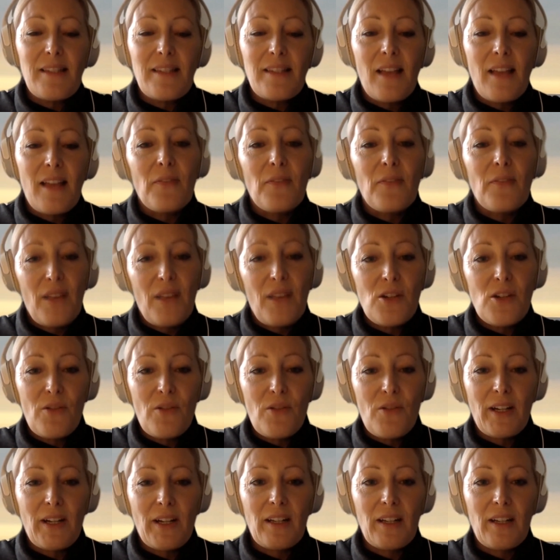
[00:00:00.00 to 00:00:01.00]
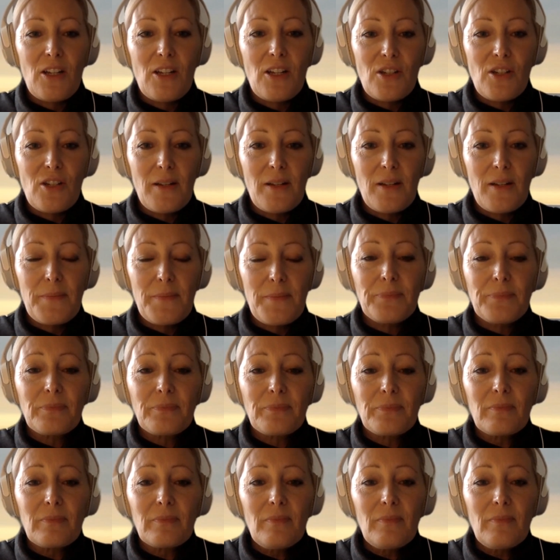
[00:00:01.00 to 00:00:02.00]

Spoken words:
say, facial recognition